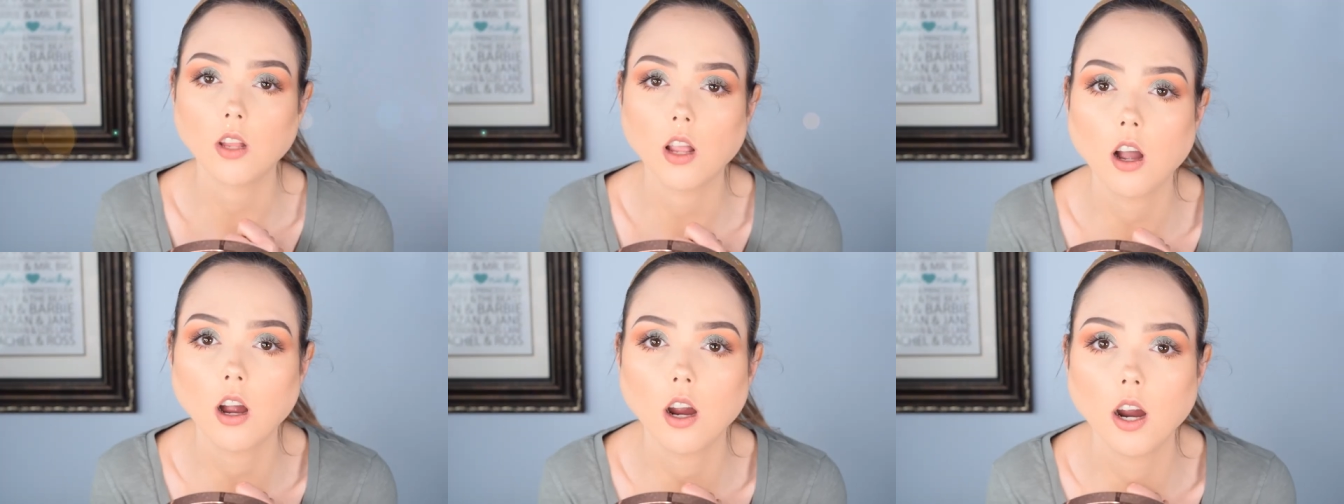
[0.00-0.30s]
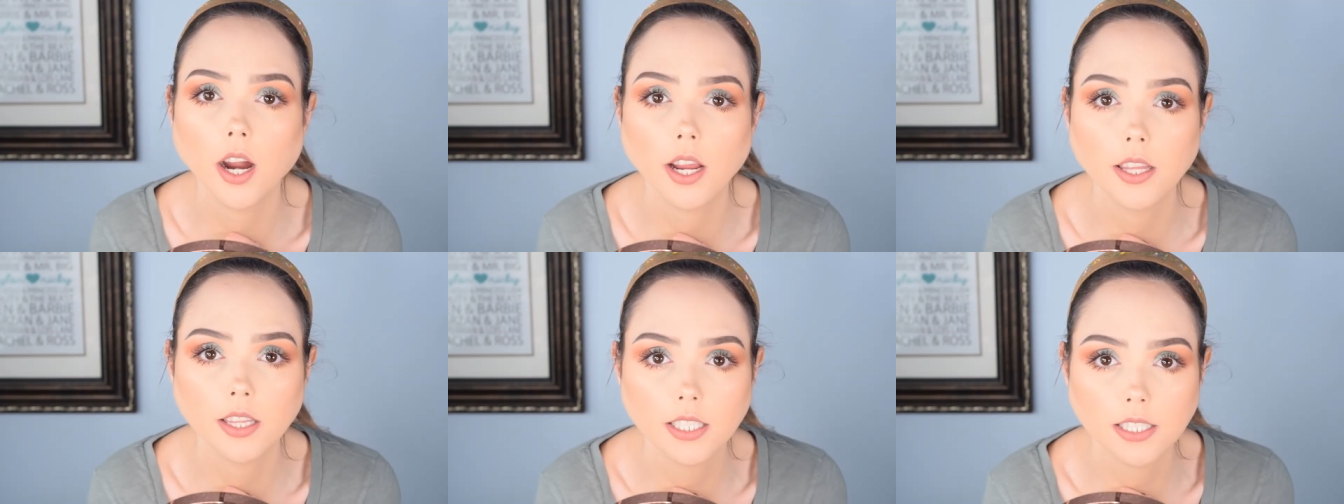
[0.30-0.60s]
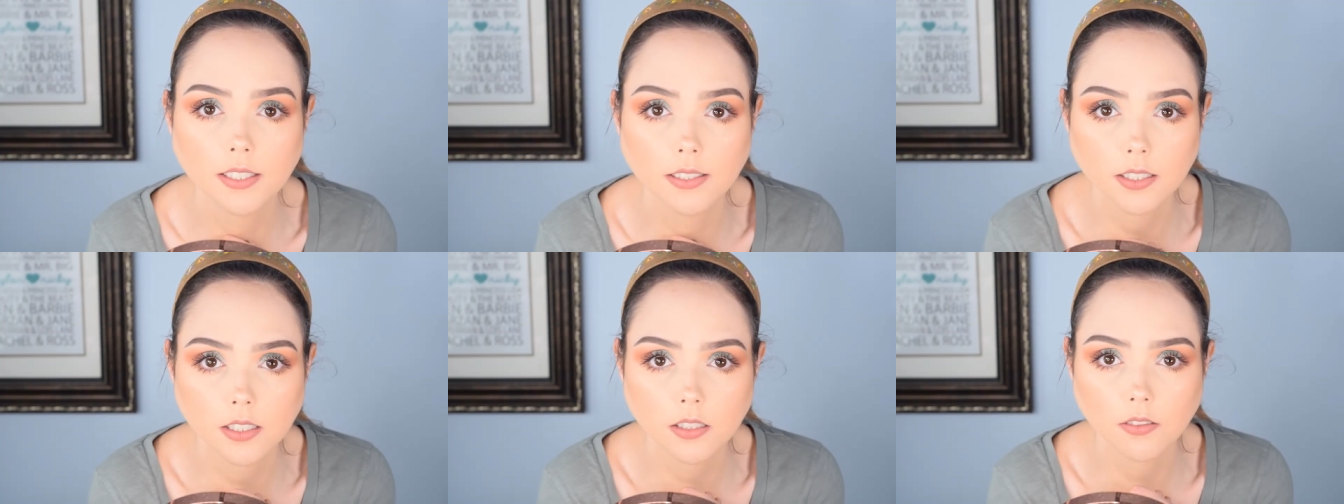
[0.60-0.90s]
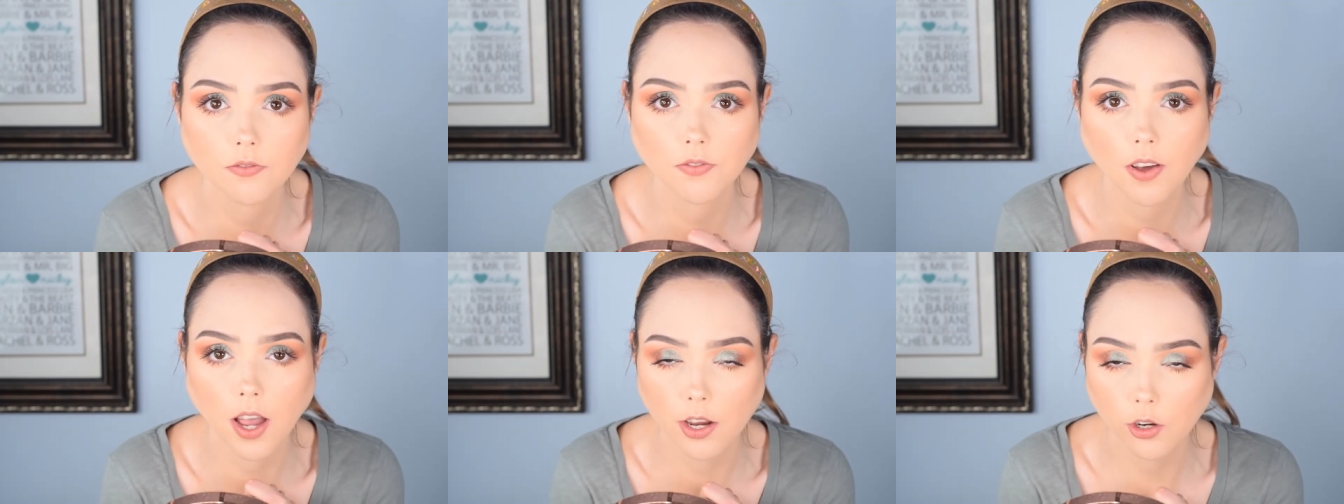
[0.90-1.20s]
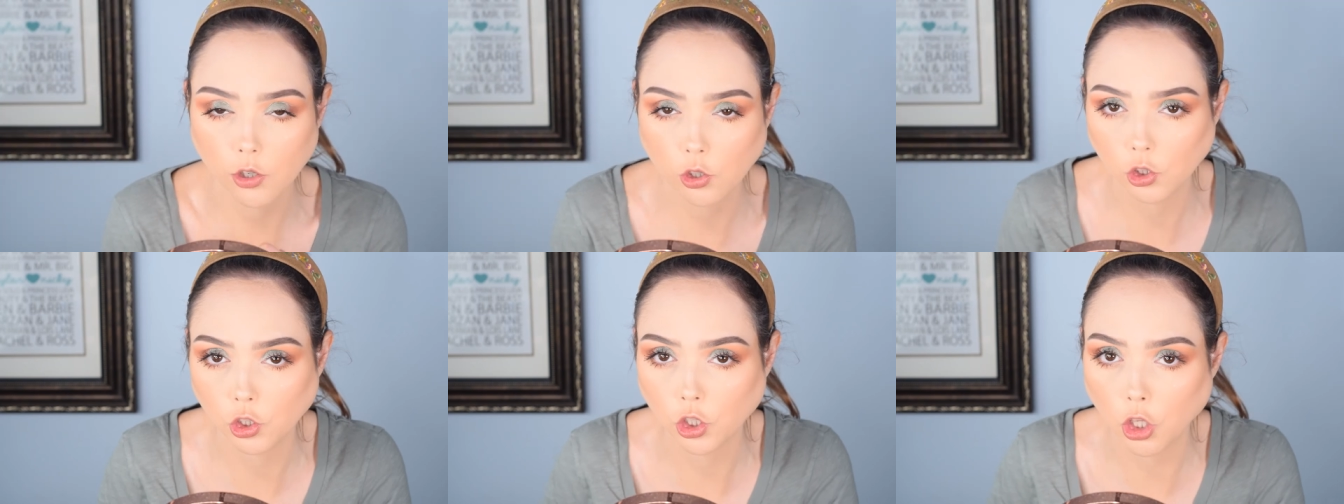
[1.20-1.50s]
All right, this is the
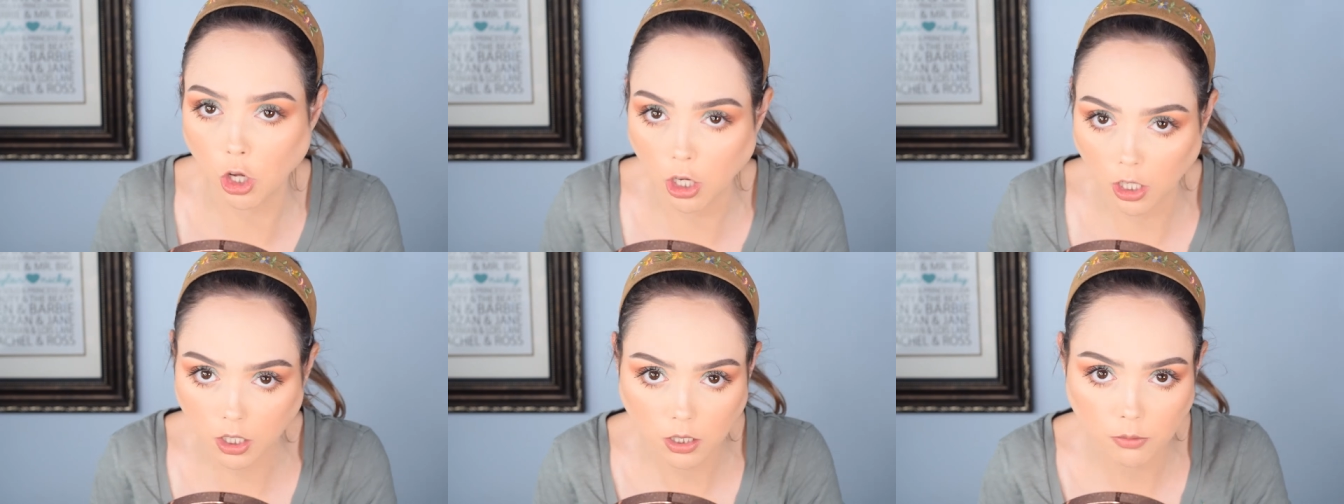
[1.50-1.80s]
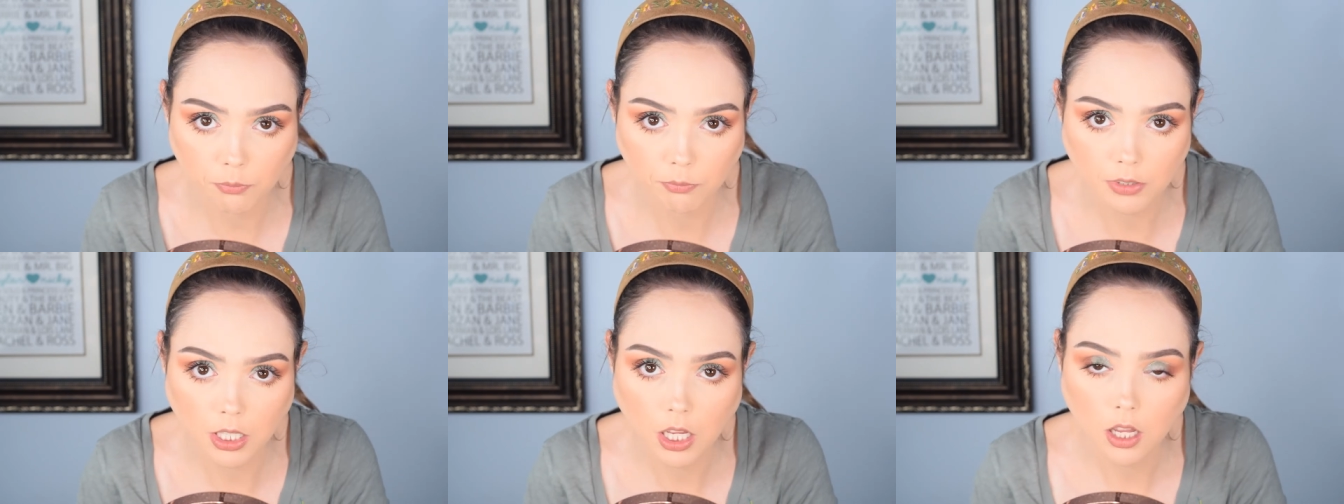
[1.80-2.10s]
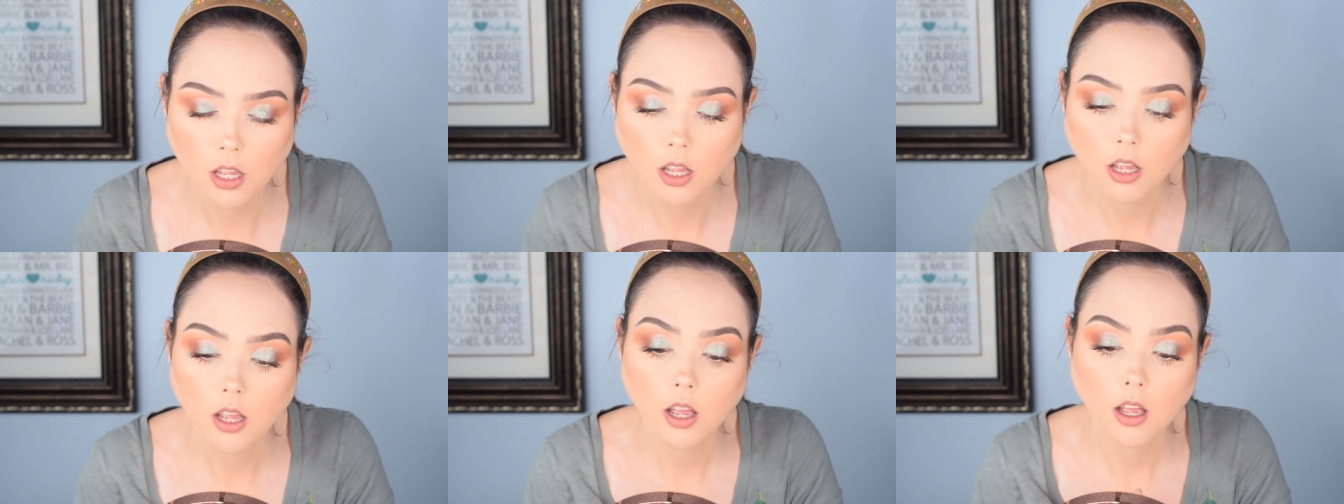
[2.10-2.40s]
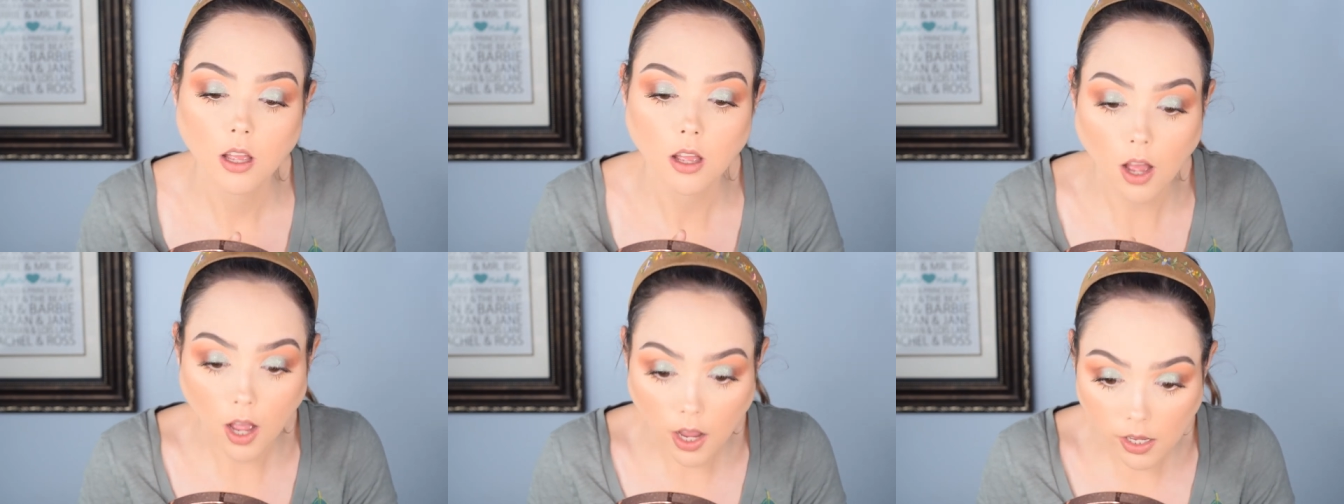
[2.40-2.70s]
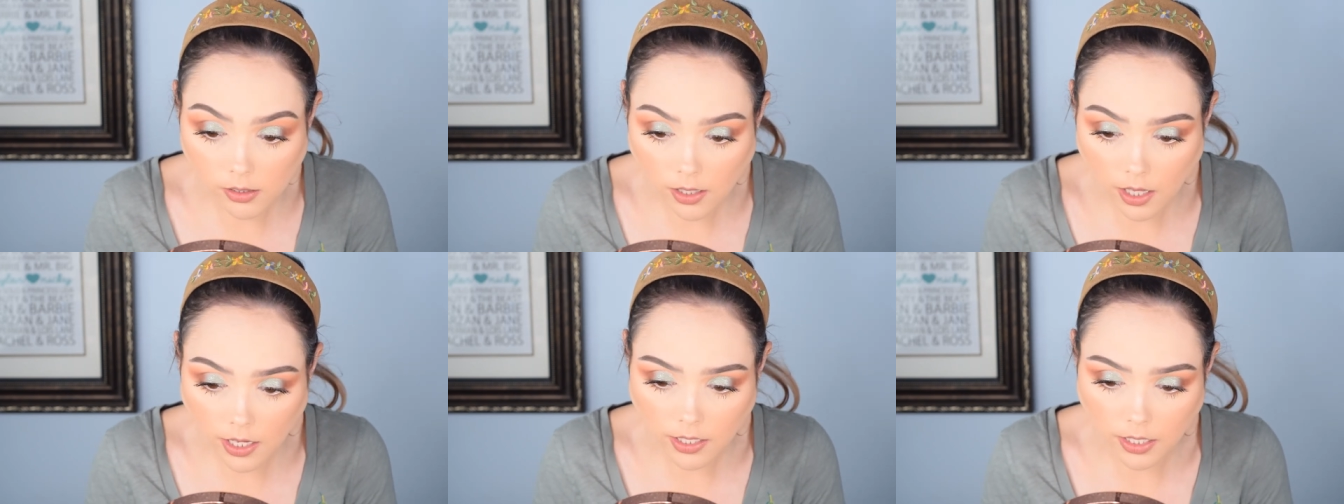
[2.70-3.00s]
final look.
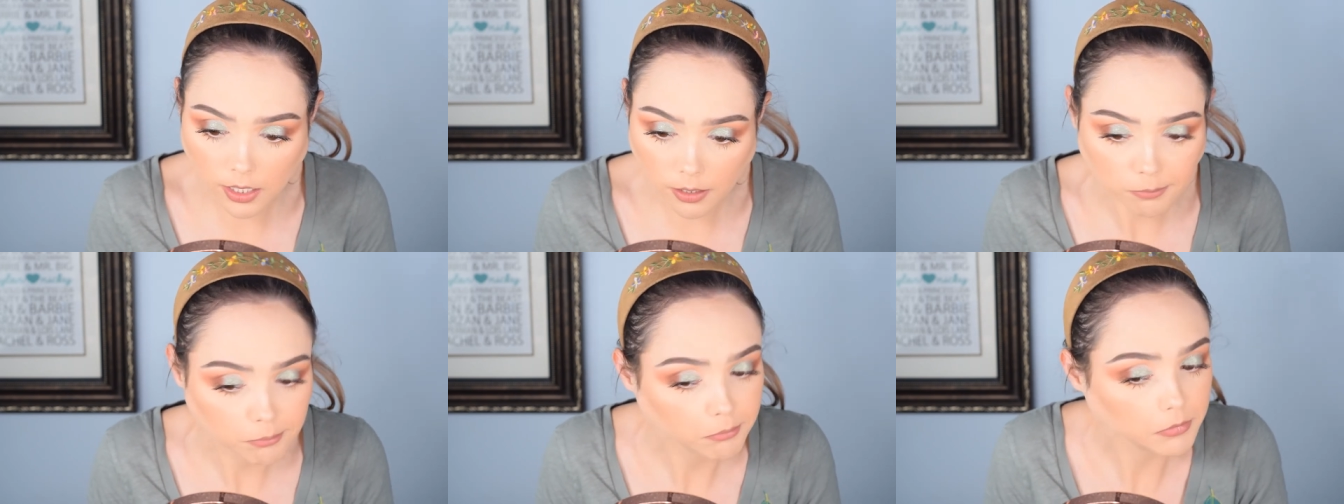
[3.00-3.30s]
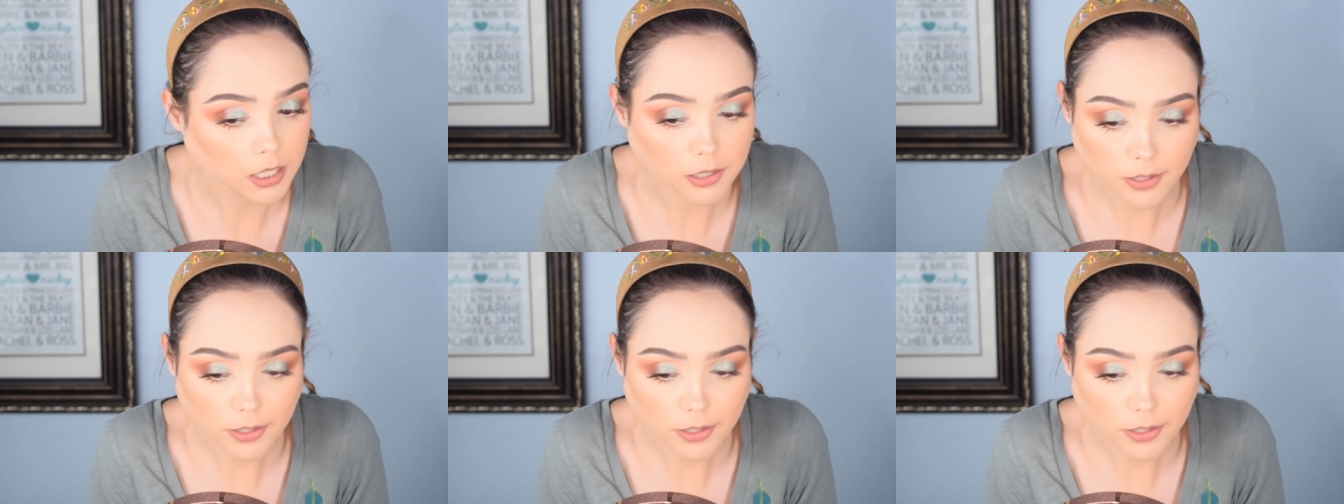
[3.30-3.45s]
I like it.